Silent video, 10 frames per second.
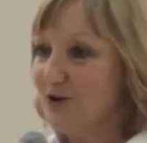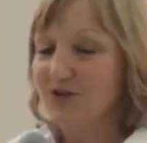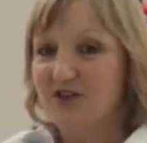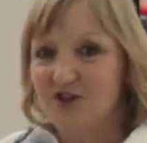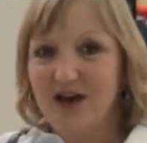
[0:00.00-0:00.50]
here
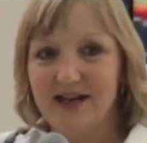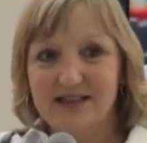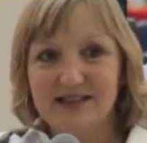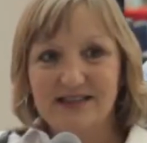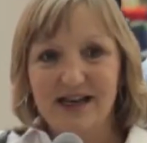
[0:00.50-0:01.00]
in the
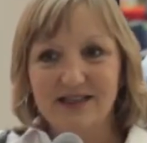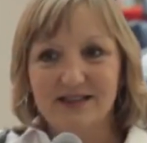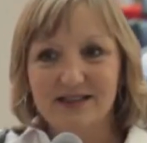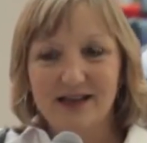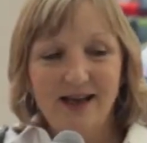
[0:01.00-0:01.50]
United
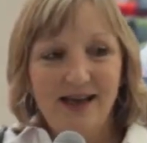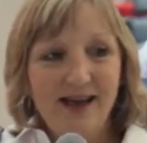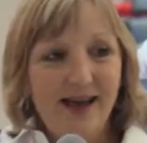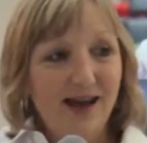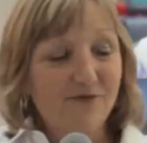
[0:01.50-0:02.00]
States.
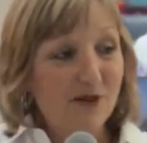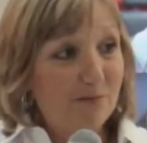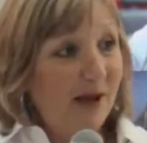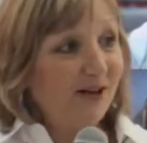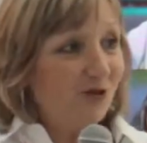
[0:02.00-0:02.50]
And for the
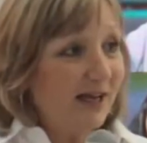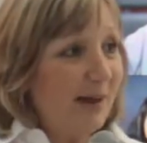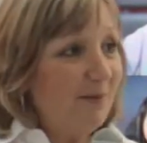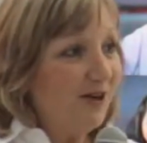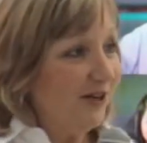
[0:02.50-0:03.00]

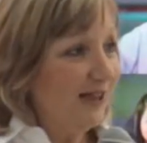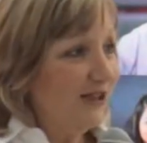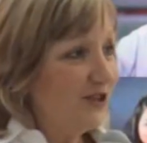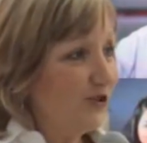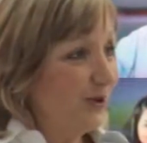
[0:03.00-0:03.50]
petrochemical
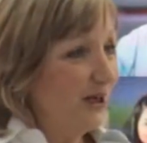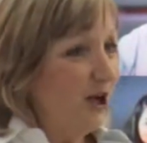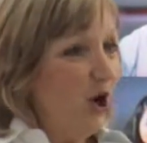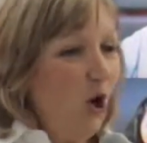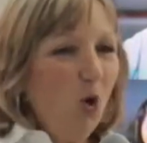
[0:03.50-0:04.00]

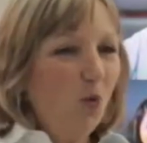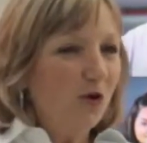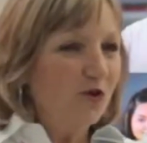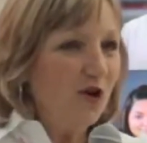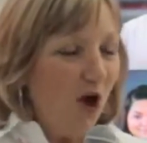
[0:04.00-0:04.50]
industry,
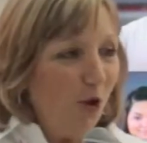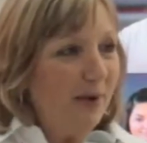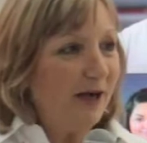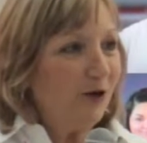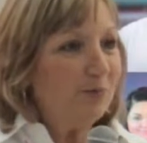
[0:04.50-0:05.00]
we're no
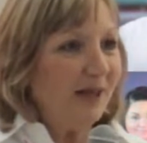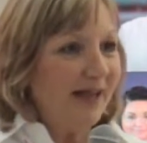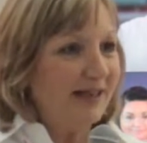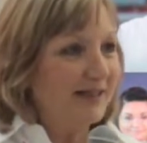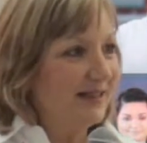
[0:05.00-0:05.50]
better
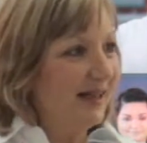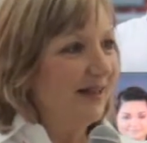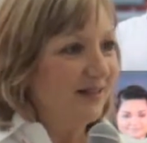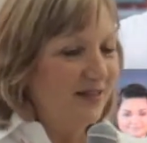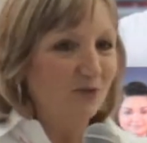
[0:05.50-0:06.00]
placed
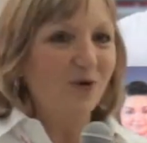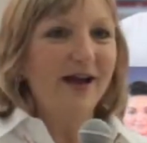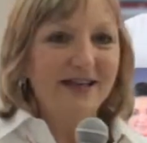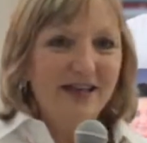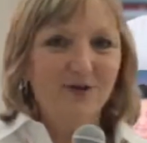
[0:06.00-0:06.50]
than
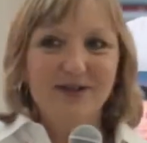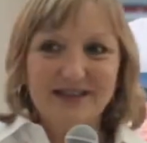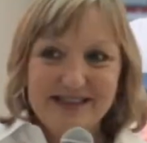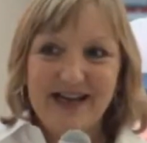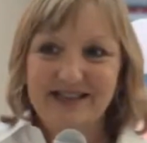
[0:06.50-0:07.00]
right here
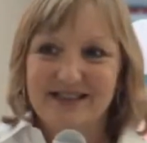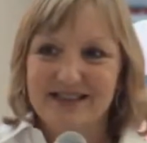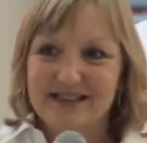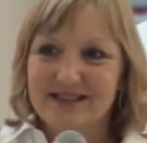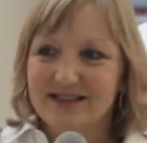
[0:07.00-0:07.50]
in
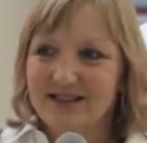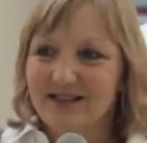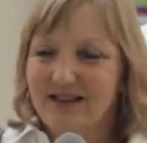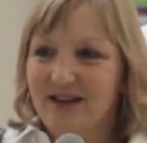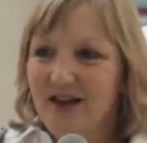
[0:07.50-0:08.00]
Texas,
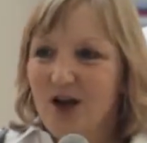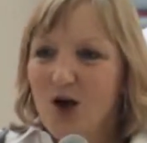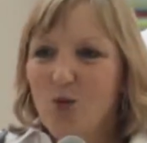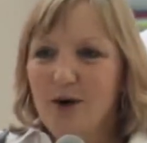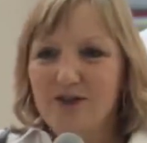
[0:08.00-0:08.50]

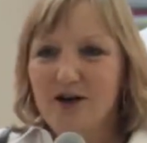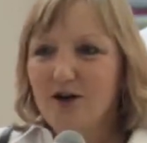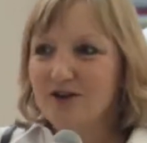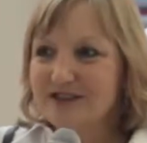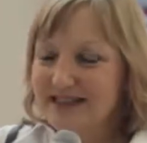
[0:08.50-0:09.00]
where
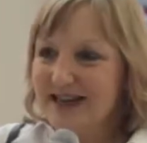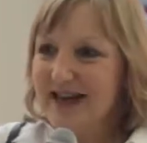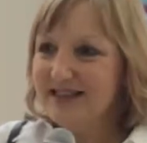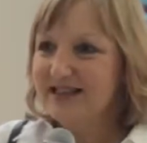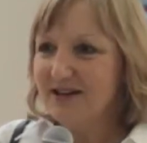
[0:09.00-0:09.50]
there are
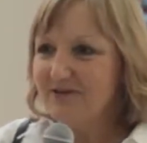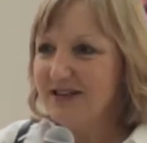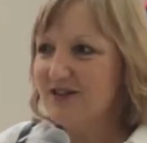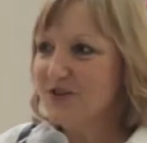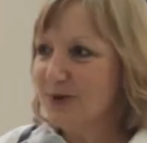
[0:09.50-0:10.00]
today
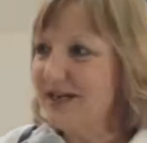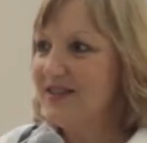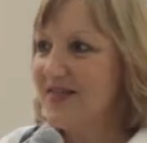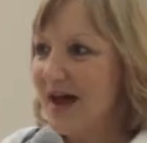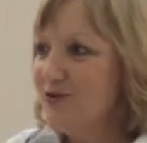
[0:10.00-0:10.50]

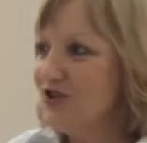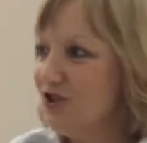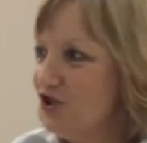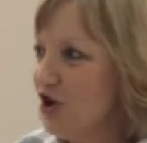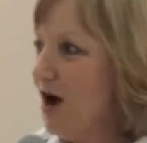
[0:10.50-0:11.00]

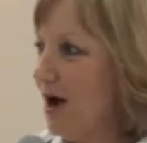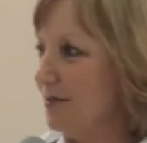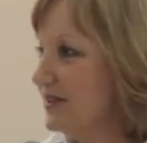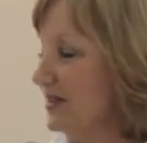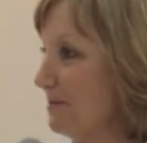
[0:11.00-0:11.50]
73,000
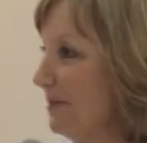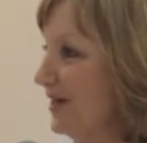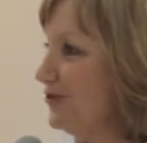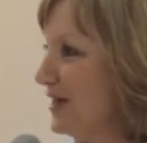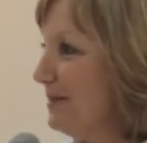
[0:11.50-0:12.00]
jobs in the
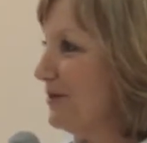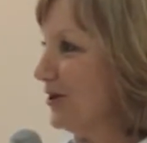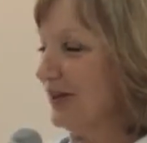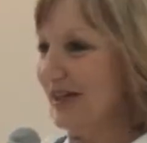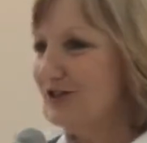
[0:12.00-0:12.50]

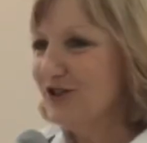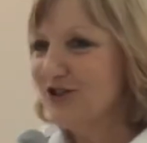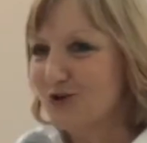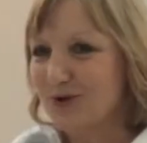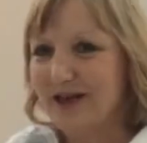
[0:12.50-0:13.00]
petrochemical
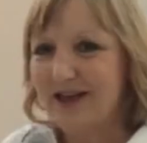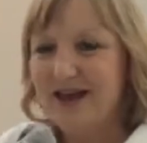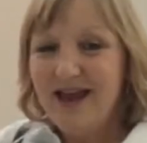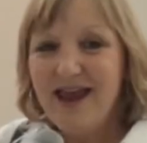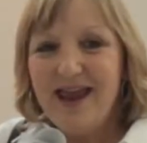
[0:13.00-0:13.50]
industry.
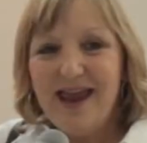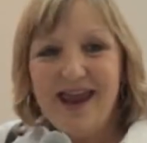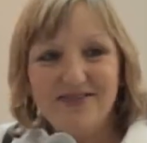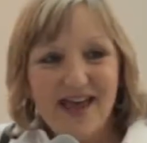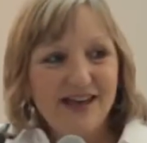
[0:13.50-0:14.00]

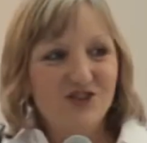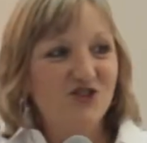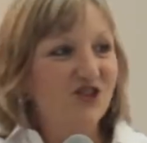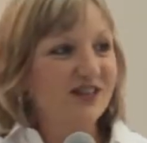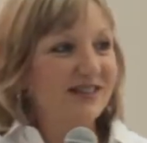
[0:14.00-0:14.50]
And that
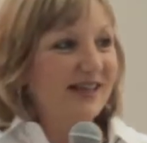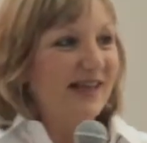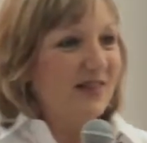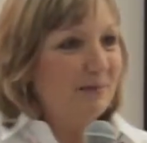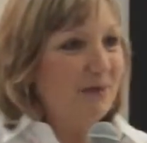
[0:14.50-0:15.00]
is just the